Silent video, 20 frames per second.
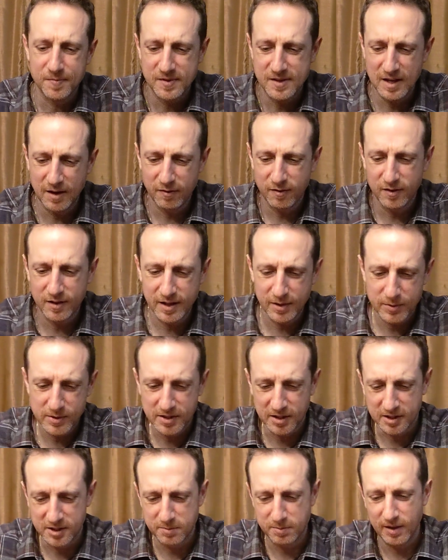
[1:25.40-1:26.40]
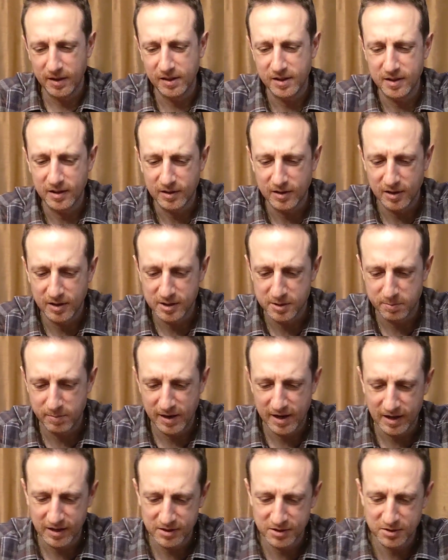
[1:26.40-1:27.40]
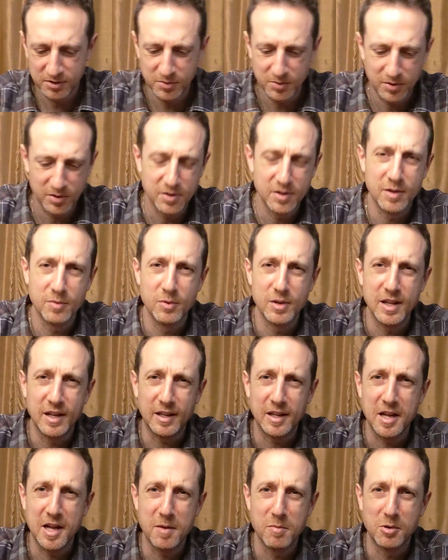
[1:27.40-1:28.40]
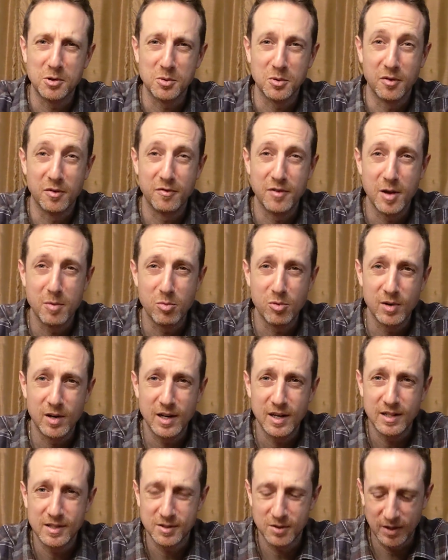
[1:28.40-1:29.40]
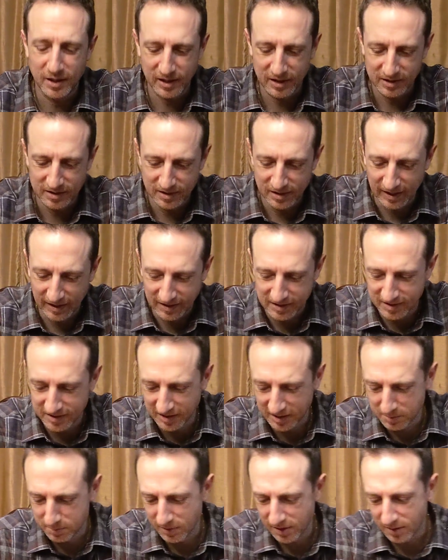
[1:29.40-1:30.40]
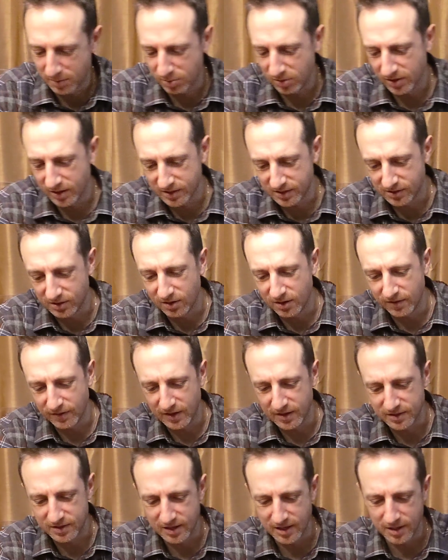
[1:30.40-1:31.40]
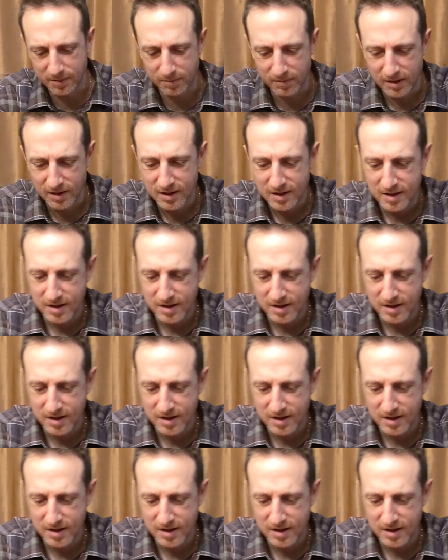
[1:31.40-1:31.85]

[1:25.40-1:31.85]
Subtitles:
Definitely I was expecting the cards back sooner than when they came, which was February. So I get like 6-month plus turnaround time.